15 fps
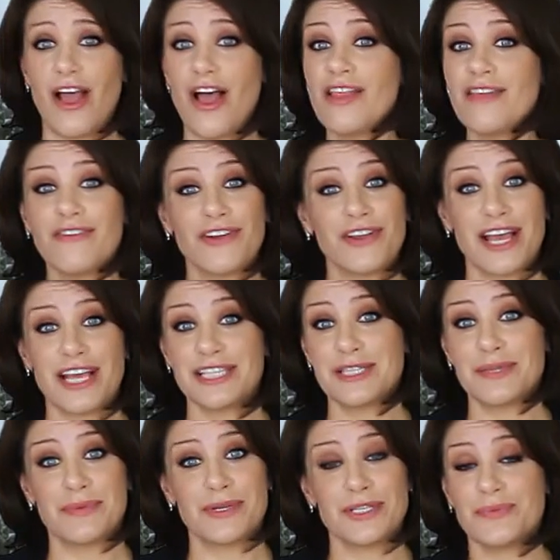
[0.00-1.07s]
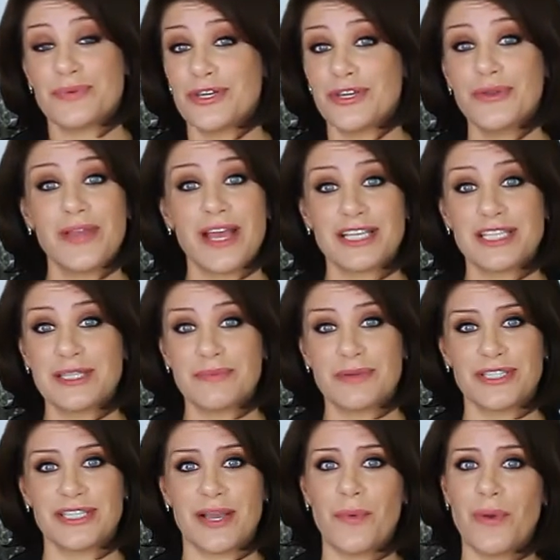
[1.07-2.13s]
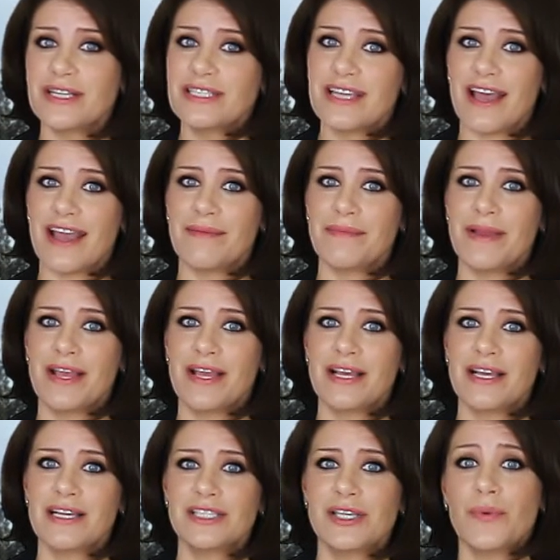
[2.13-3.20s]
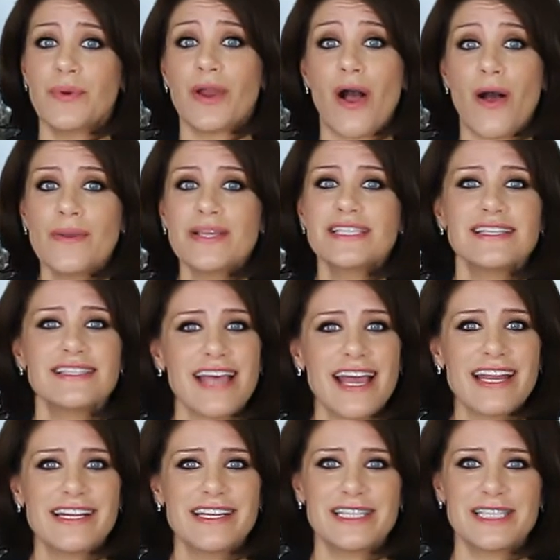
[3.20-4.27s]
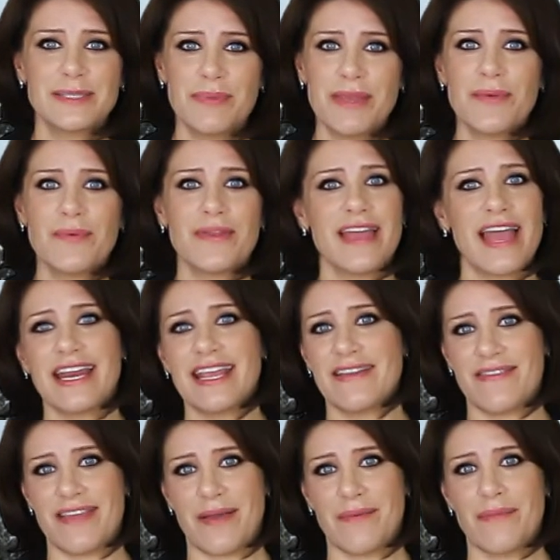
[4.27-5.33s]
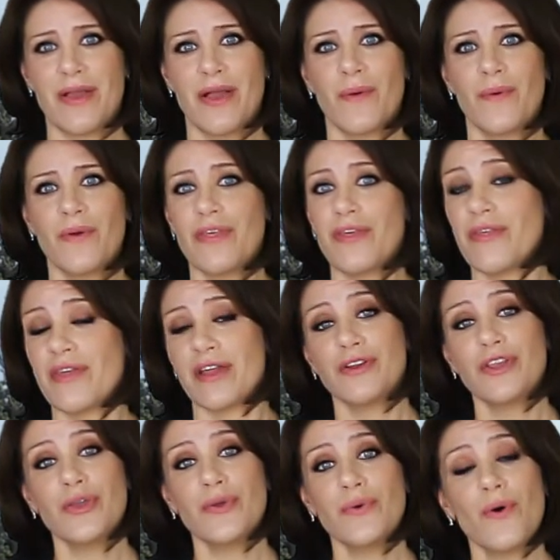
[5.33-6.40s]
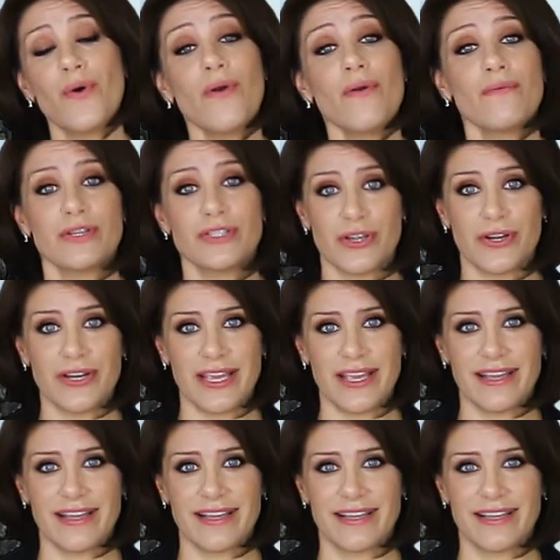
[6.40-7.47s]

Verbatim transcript: All of our customers were new customers at one time, so we're always excited to speak with any of them, whether they're new or returning.